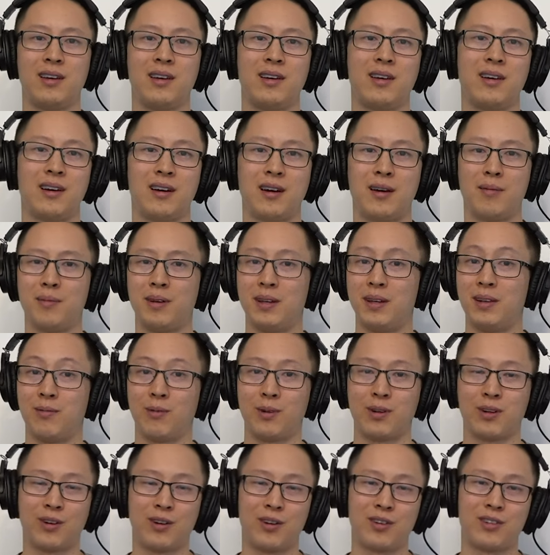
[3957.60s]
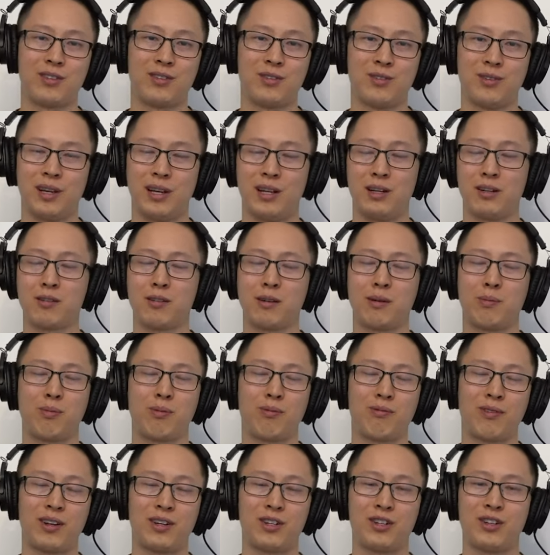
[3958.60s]
um, in regard to injury
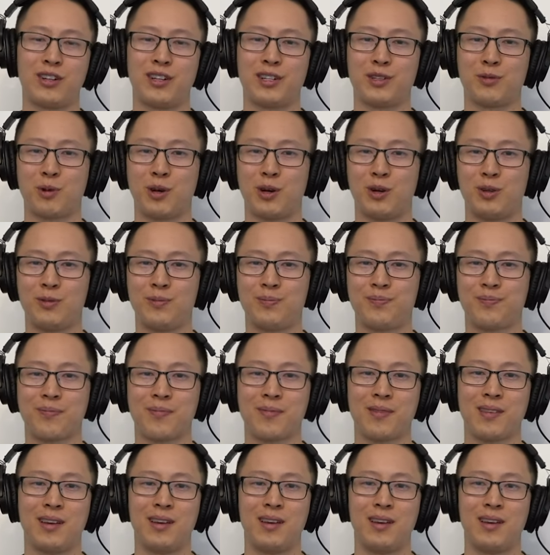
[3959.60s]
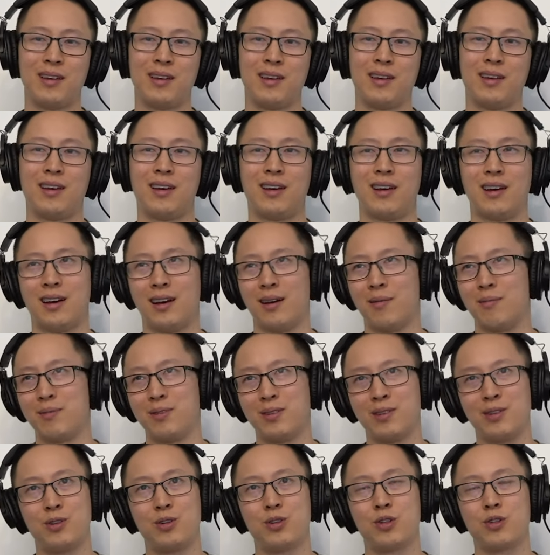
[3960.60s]
prevention as well. Um,
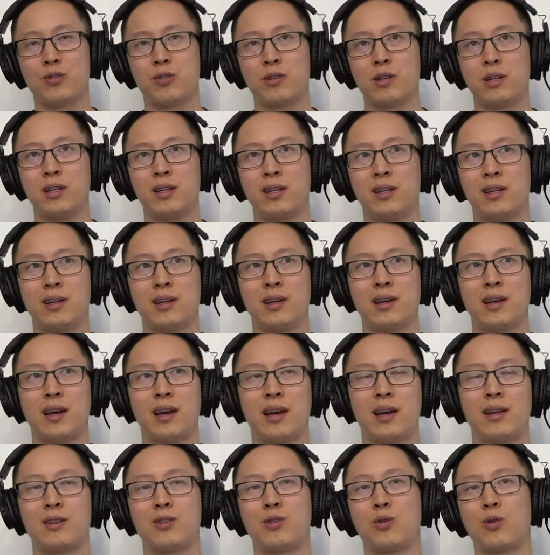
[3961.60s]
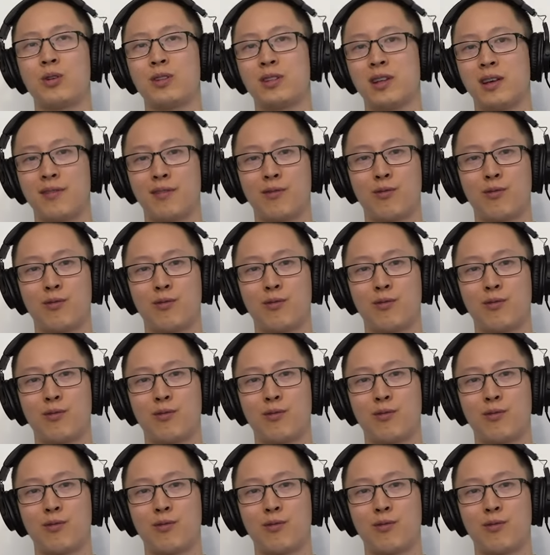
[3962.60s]
usually towards the end of